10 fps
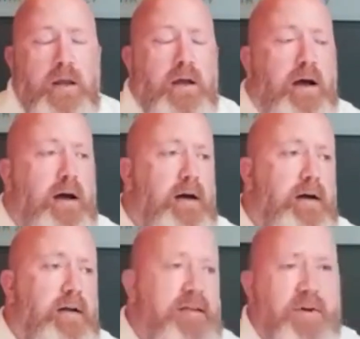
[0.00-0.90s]

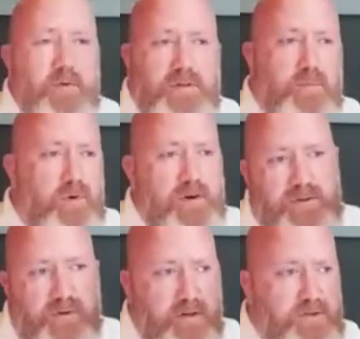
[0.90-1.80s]
And there were some weird
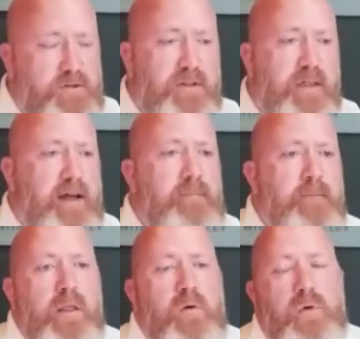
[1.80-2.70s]
structures to that.
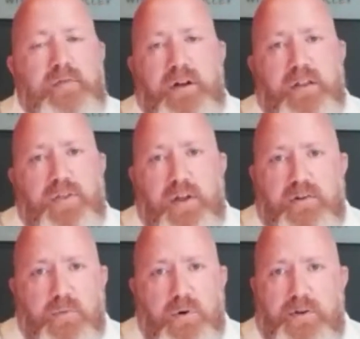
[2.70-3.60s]
We've done
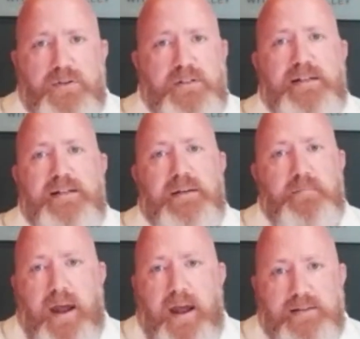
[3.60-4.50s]
things where there's season
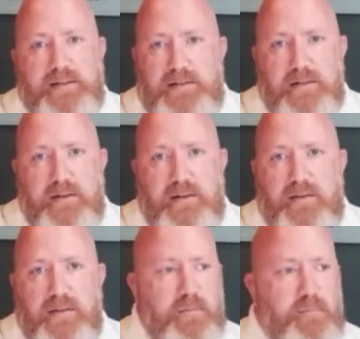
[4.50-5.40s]
passes to
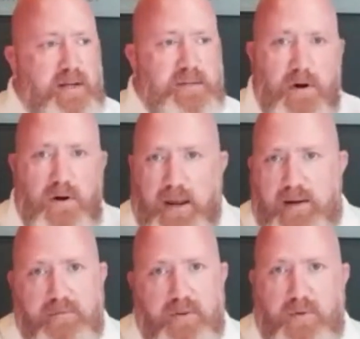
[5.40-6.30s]
the baseball
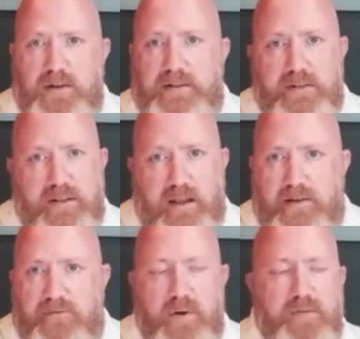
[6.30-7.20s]
game for the rest of his
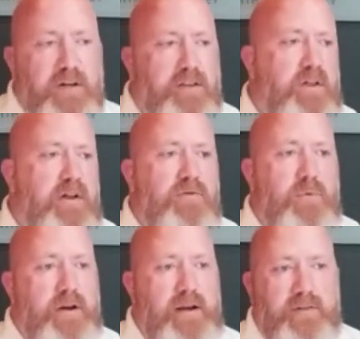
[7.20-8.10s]
life. We've done things
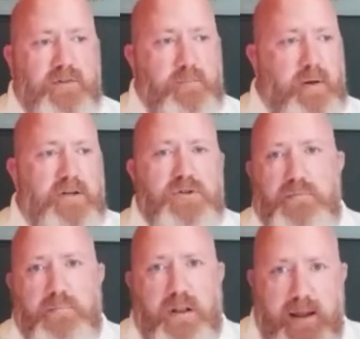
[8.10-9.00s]
where he gets a
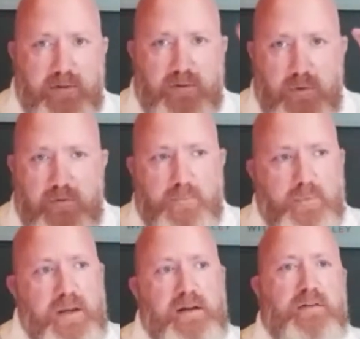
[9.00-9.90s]
pension plan, so to
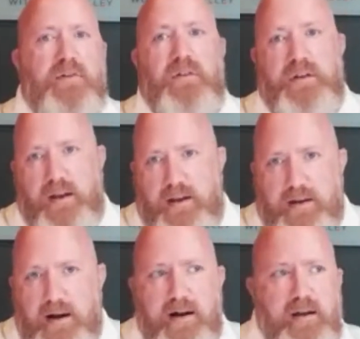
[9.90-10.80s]
speak, until the day he
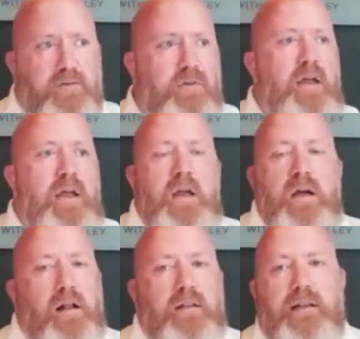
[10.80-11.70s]
dies.
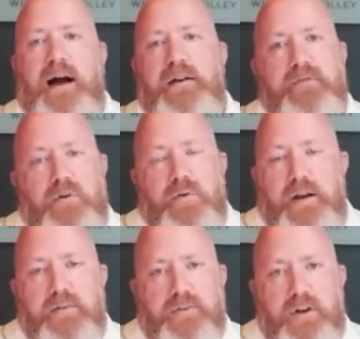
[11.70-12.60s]
A lot of
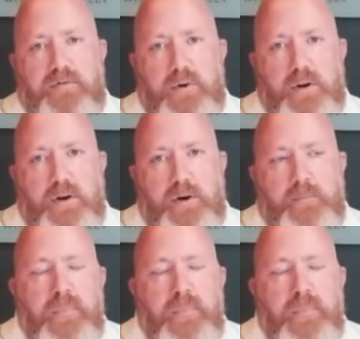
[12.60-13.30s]
creative stuff you can do.